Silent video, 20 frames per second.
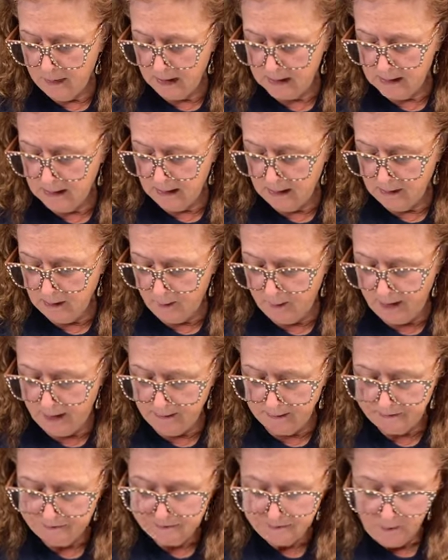mixing a little
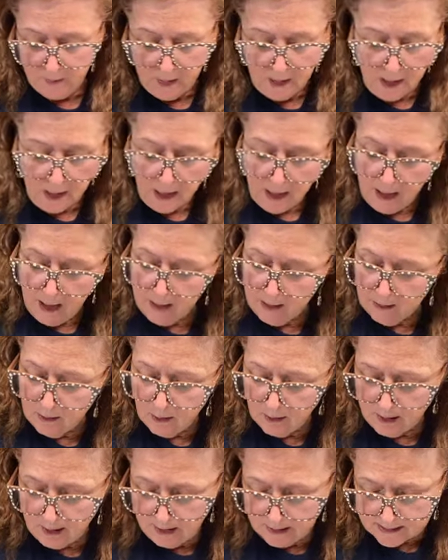bit.
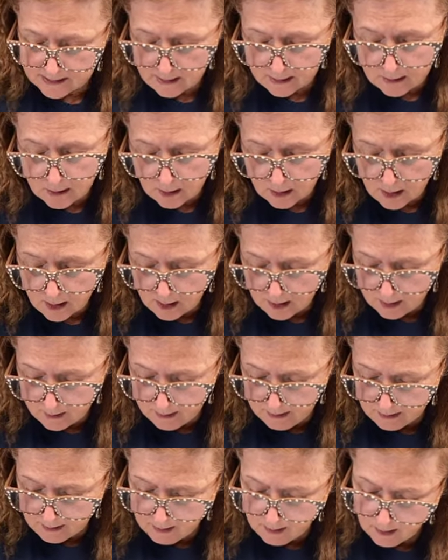And look, it's like you're
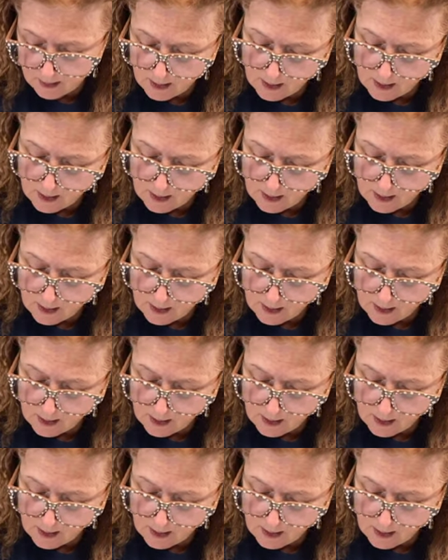coloring in